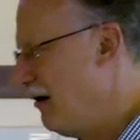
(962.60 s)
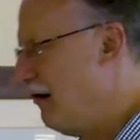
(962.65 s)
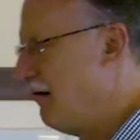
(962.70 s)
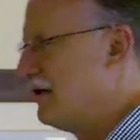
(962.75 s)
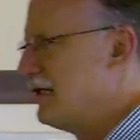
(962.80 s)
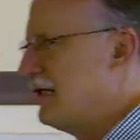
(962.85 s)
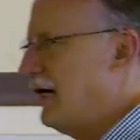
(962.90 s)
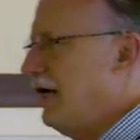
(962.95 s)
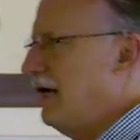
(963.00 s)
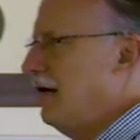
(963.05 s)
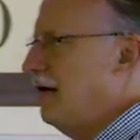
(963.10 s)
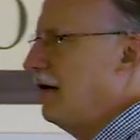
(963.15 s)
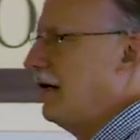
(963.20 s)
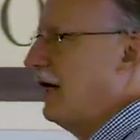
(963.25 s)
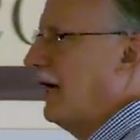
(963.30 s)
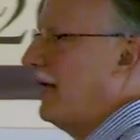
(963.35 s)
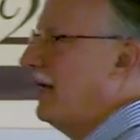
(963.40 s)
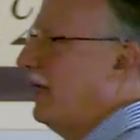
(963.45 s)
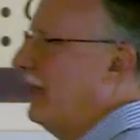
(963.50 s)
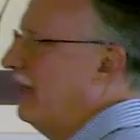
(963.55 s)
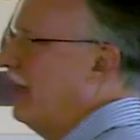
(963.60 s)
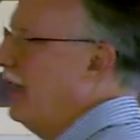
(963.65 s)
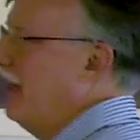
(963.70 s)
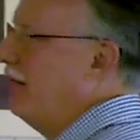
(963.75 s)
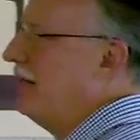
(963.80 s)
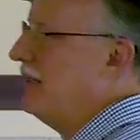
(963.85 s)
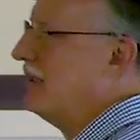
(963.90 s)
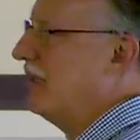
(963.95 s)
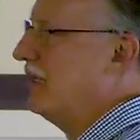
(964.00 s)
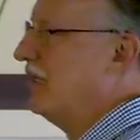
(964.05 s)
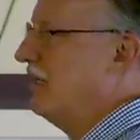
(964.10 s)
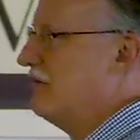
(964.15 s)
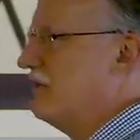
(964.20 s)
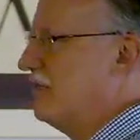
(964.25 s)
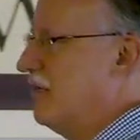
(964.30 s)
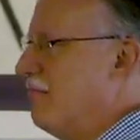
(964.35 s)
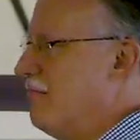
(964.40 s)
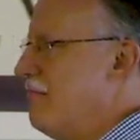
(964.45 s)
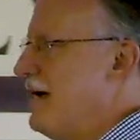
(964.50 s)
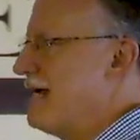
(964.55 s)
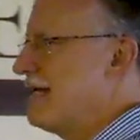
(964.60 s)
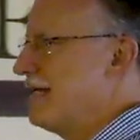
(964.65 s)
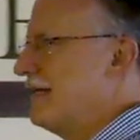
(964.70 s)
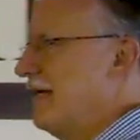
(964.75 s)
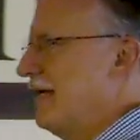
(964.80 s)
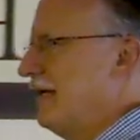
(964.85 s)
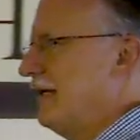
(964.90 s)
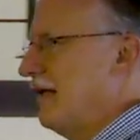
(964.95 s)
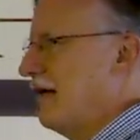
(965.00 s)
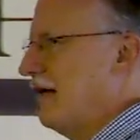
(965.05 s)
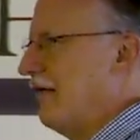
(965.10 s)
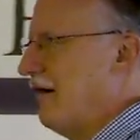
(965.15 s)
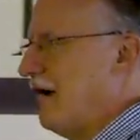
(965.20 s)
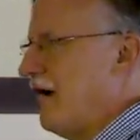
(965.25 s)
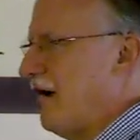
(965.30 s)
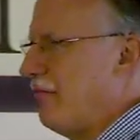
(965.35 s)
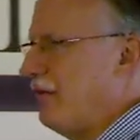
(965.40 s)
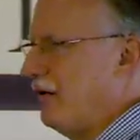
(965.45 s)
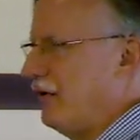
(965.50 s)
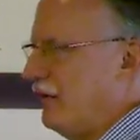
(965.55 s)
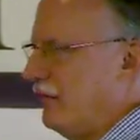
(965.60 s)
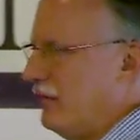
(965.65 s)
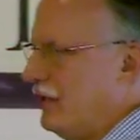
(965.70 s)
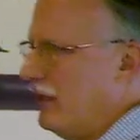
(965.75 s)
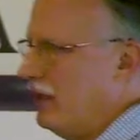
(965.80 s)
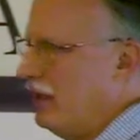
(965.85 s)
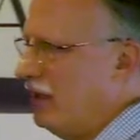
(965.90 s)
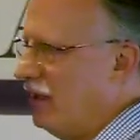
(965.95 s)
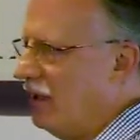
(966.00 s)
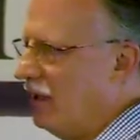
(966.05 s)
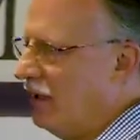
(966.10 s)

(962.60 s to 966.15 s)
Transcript: You know, as I look at it now, he said, it was the best thing that ever happened to me.